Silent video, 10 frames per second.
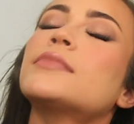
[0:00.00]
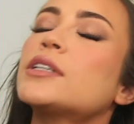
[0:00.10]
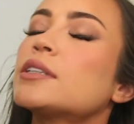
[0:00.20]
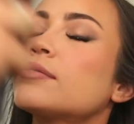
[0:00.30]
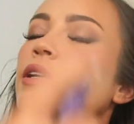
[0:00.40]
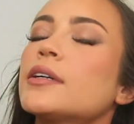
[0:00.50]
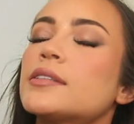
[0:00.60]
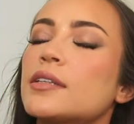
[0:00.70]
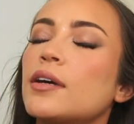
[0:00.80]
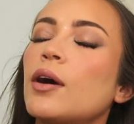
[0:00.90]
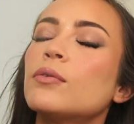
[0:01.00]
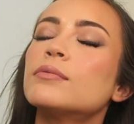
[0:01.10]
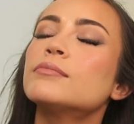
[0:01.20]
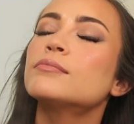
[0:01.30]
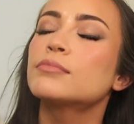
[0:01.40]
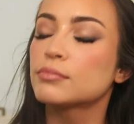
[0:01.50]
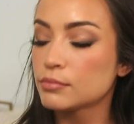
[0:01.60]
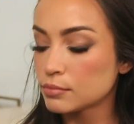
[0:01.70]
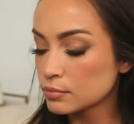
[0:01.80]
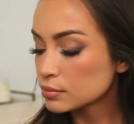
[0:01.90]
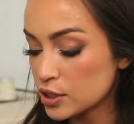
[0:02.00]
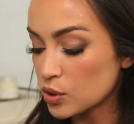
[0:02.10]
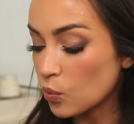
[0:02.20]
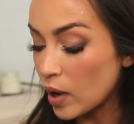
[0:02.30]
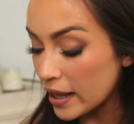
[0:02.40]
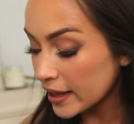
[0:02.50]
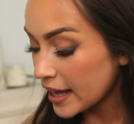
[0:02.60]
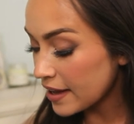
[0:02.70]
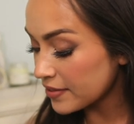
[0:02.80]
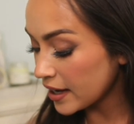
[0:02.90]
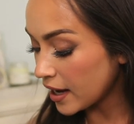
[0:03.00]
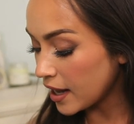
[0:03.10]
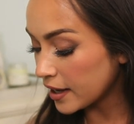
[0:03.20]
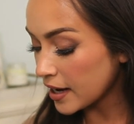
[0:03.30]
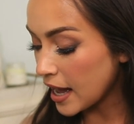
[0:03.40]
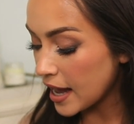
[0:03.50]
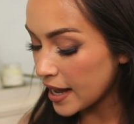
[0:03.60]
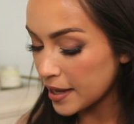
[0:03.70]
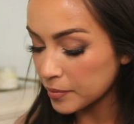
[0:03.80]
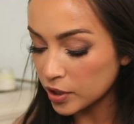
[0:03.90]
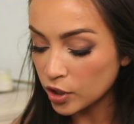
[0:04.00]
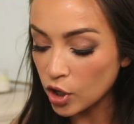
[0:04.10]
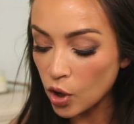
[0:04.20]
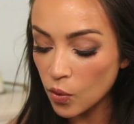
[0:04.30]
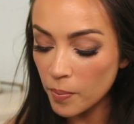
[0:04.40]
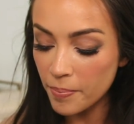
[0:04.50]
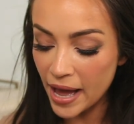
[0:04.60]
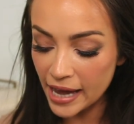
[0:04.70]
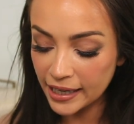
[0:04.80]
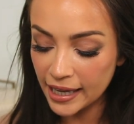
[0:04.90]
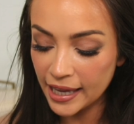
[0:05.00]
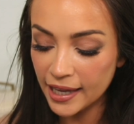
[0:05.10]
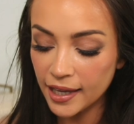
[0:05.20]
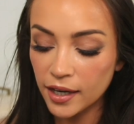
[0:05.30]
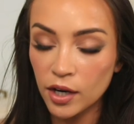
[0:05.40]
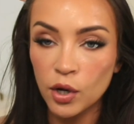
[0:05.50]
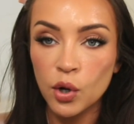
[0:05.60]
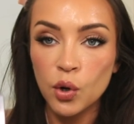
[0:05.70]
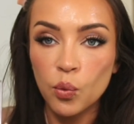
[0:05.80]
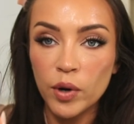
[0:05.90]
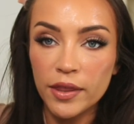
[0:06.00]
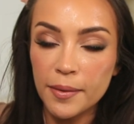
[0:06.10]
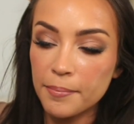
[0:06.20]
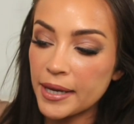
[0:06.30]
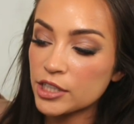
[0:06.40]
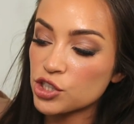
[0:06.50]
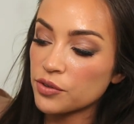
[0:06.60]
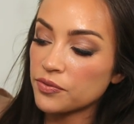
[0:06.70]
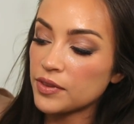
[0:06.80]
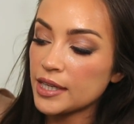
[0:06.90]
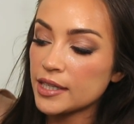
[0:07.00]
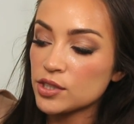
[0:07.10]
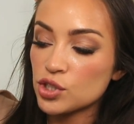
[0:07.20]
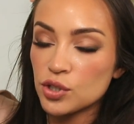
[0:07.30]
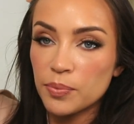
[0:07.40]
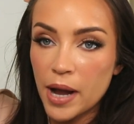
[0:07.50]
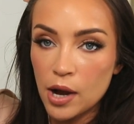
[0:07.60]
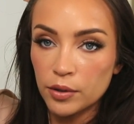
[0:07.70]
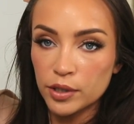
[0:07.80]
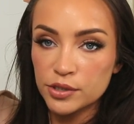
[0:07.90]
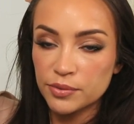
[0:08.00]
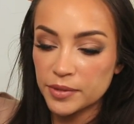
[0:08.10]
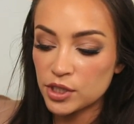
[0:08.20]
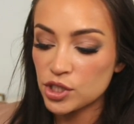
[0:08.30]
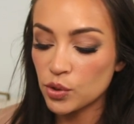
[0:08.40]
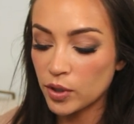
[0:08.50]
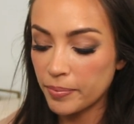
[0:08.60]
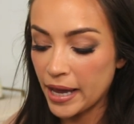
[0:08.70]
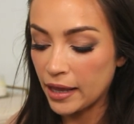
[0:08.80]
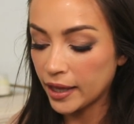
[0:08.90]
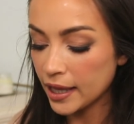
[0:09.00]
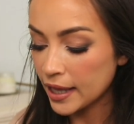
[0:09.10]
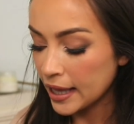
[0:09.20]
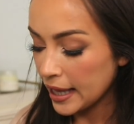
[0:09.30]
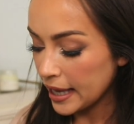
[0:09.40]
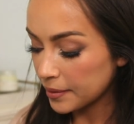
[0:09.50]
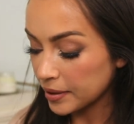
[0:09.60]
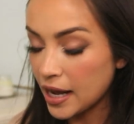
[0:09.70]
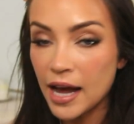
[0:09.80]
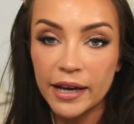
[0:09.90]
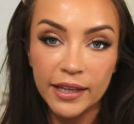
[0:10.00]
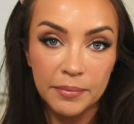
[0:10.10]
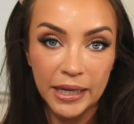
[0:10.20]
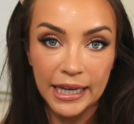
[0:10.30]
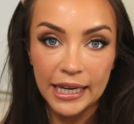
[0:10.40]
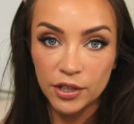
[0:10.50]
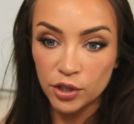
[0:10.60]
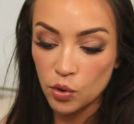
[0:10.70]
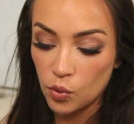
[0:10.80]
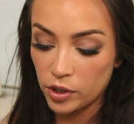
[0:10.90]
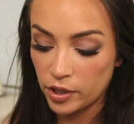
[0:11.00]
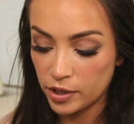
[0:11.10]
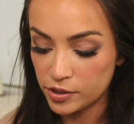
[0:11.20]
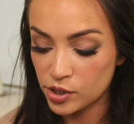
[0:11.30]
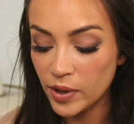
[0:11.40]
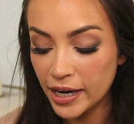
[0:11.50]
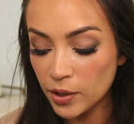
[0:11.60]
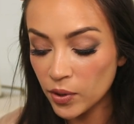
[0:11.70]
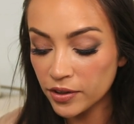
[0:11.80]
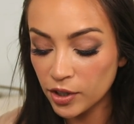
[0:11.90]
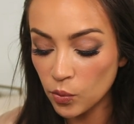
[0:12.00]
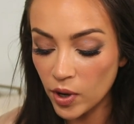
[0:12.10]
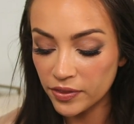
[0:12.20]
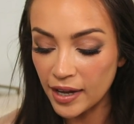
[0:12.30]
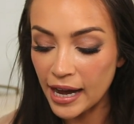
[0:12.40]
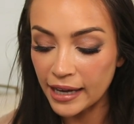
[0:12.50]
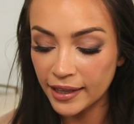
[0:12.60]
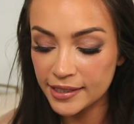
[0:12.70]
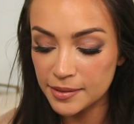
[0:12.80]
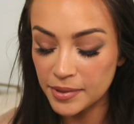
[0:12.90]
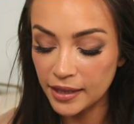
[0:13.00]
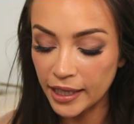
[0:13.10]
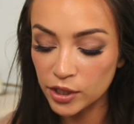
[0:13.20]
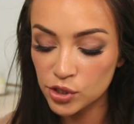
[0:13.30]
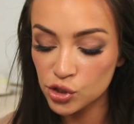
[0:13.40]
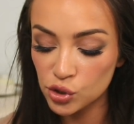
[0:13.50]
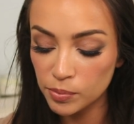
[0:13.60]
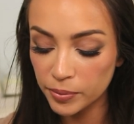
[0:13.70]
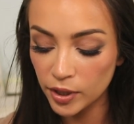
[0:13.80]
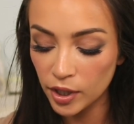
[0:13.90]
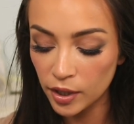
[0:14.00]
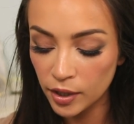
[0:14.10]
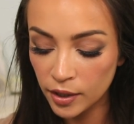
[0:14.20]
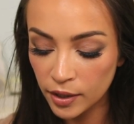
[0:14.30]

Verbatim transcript: I just feel like it's the GOAT. And so while I have that on, I am going to go back in with a mixture of these two powders from the Dior palette and I'm going to highlight my inner corner. So anywhere that you want the highlight to be like super